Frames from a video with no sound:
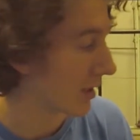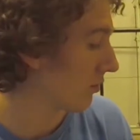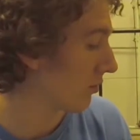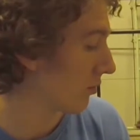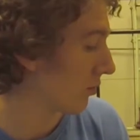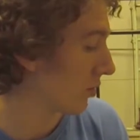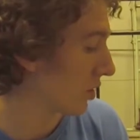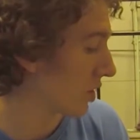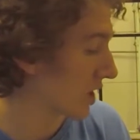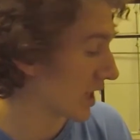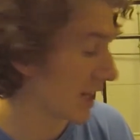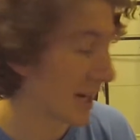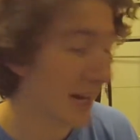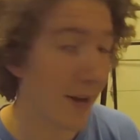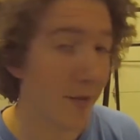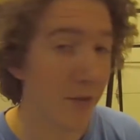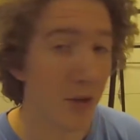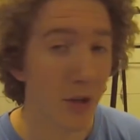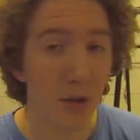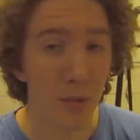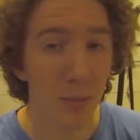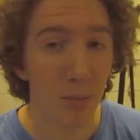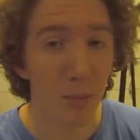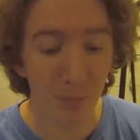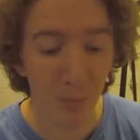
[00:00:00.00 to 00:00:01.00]
We're just gonna have
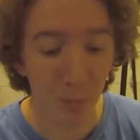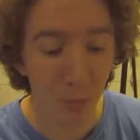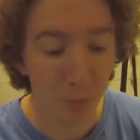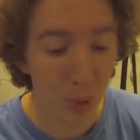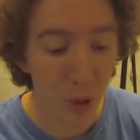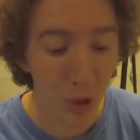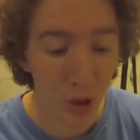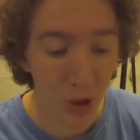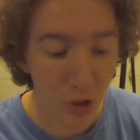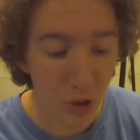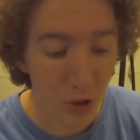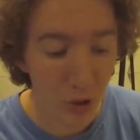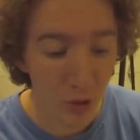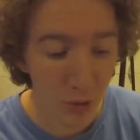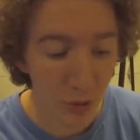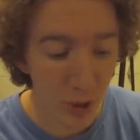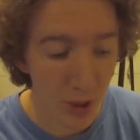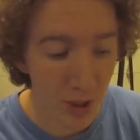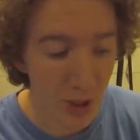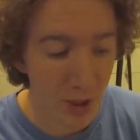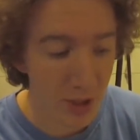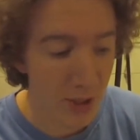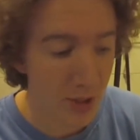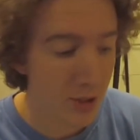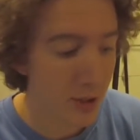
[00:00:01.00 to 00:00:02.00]
to push through
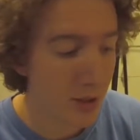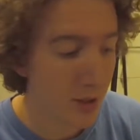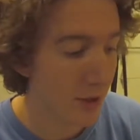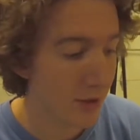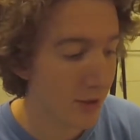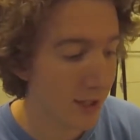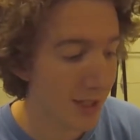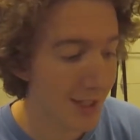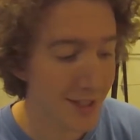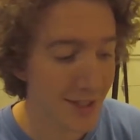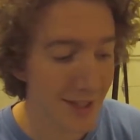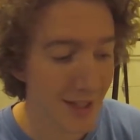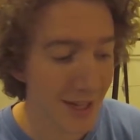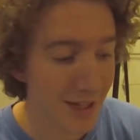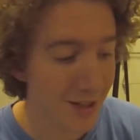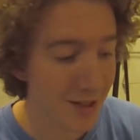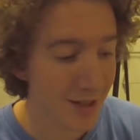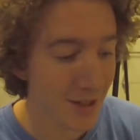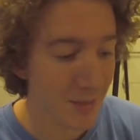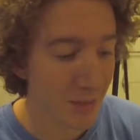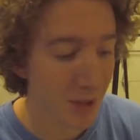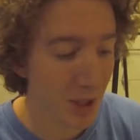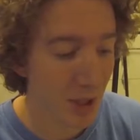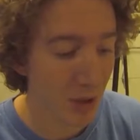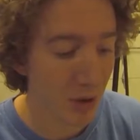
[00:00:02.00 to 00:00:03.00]
this. It's not
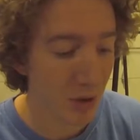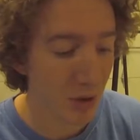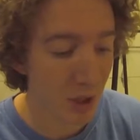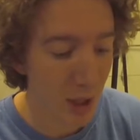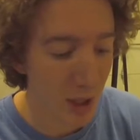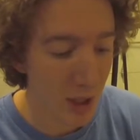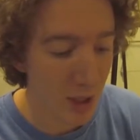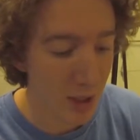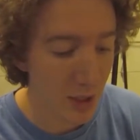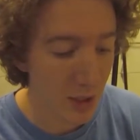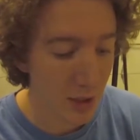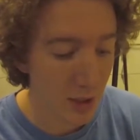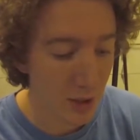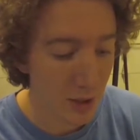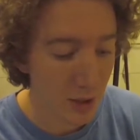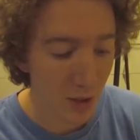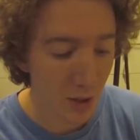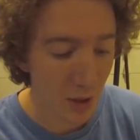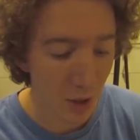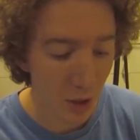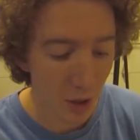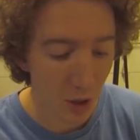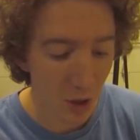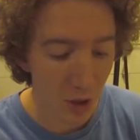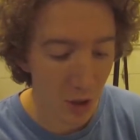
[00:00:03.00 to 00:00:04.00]
something crazy
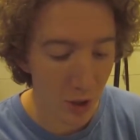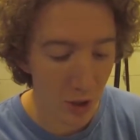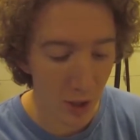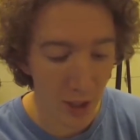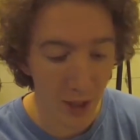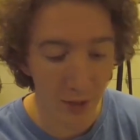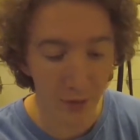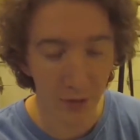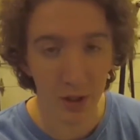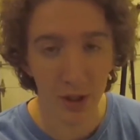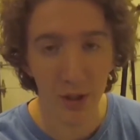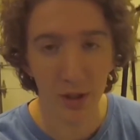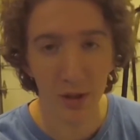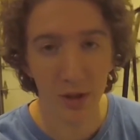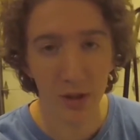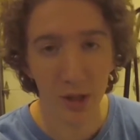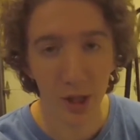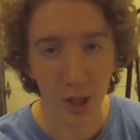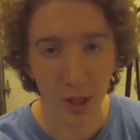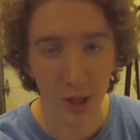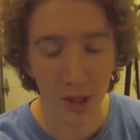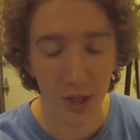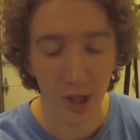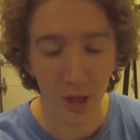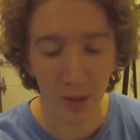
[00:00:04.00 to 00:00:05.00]
hard. If it
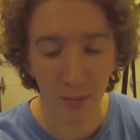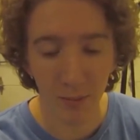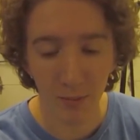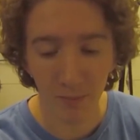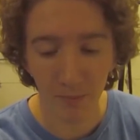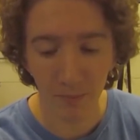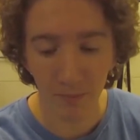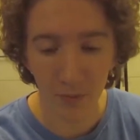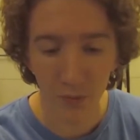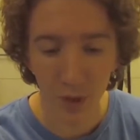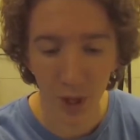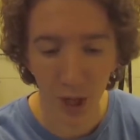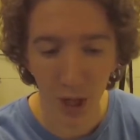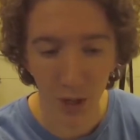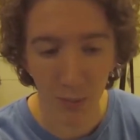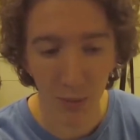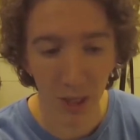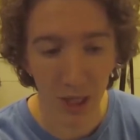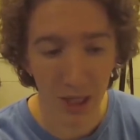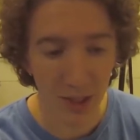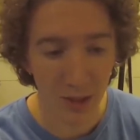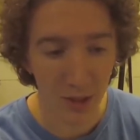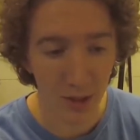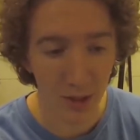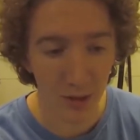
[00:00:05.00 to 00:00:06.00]
does come up
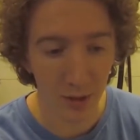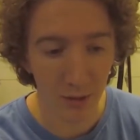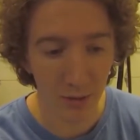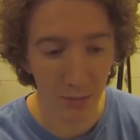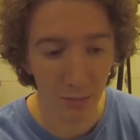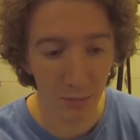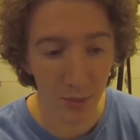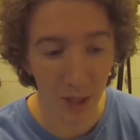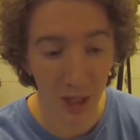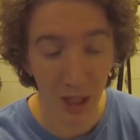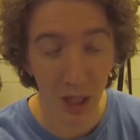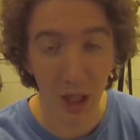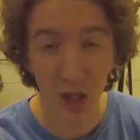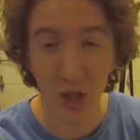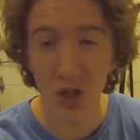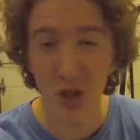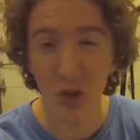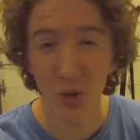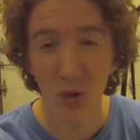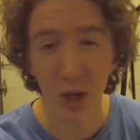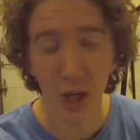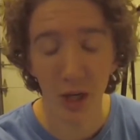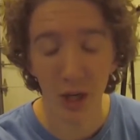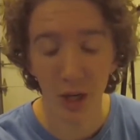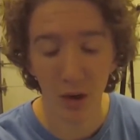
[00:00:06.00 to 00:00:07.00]
as a big issue,
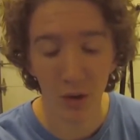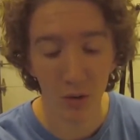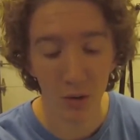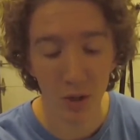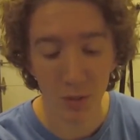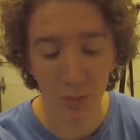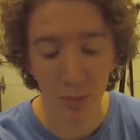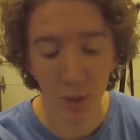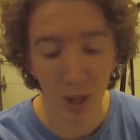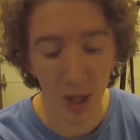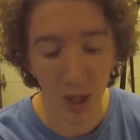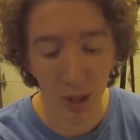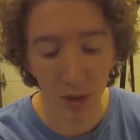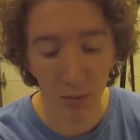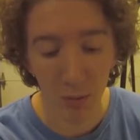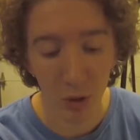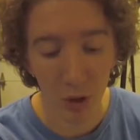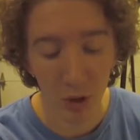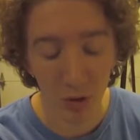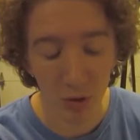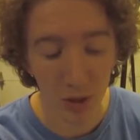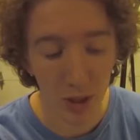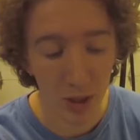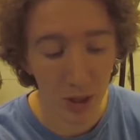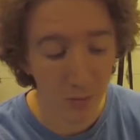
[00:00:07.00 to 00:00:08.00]
I can always buy more
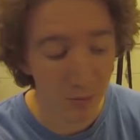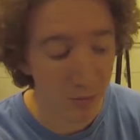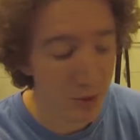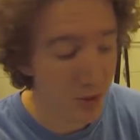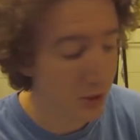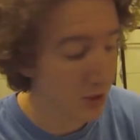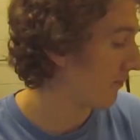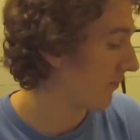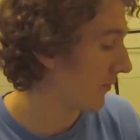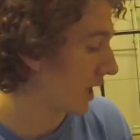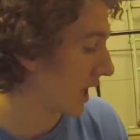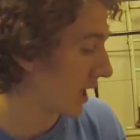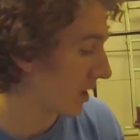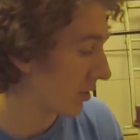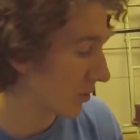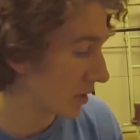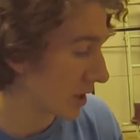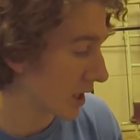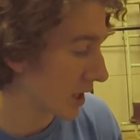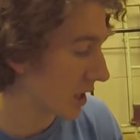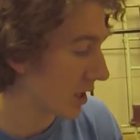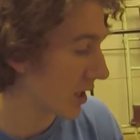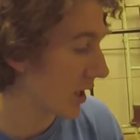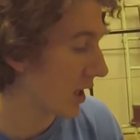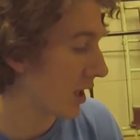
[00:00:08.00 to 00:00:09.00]
rims. I don't
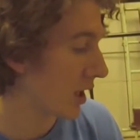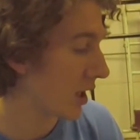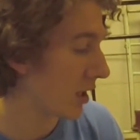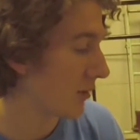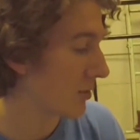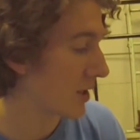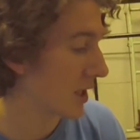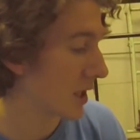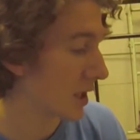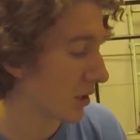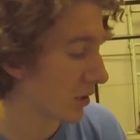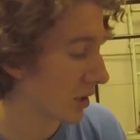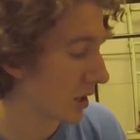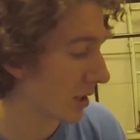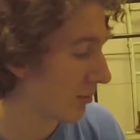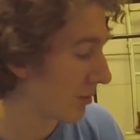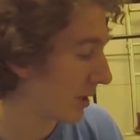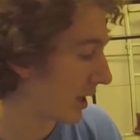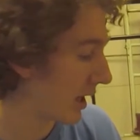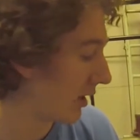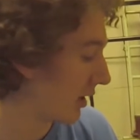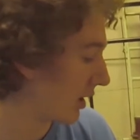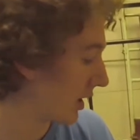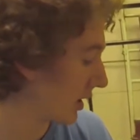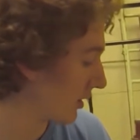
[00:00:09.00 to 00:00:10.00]
need hubs, I don't need
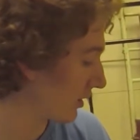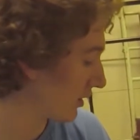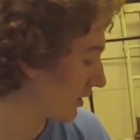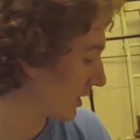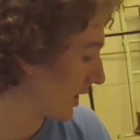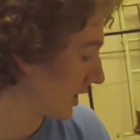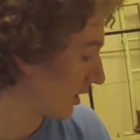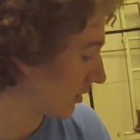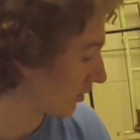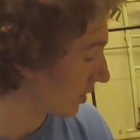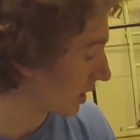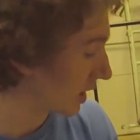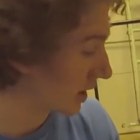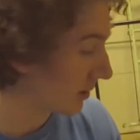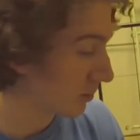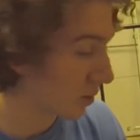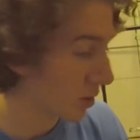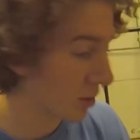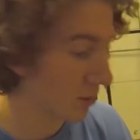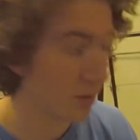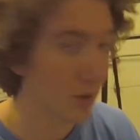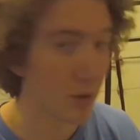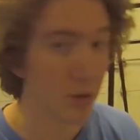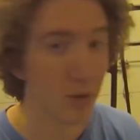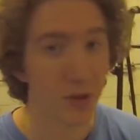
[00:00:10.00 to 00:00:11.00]
bearings, I don't need more
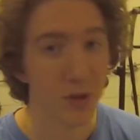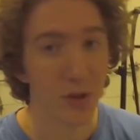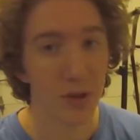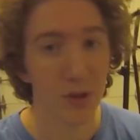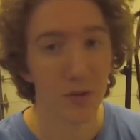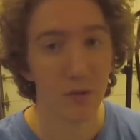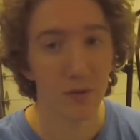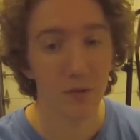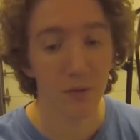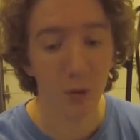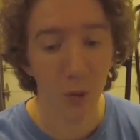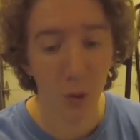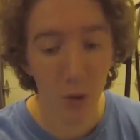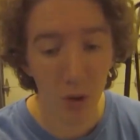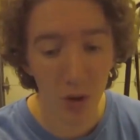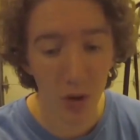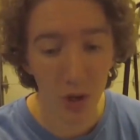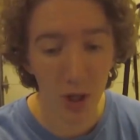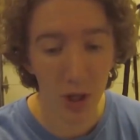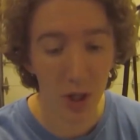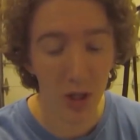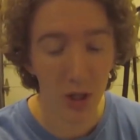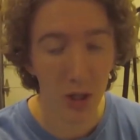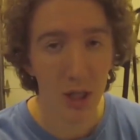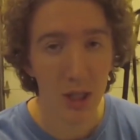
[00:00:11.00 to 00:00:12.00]
bolts for
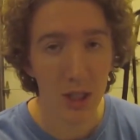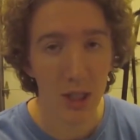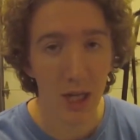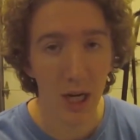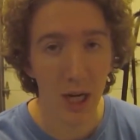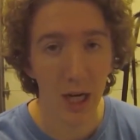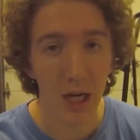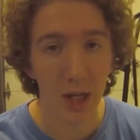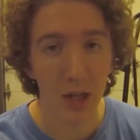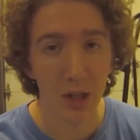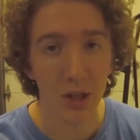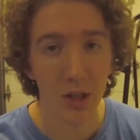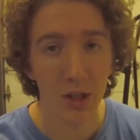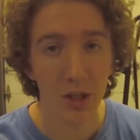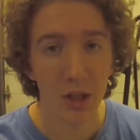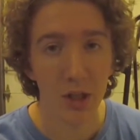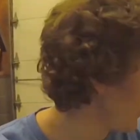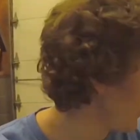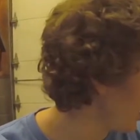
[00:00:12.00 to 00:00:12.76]
the tires.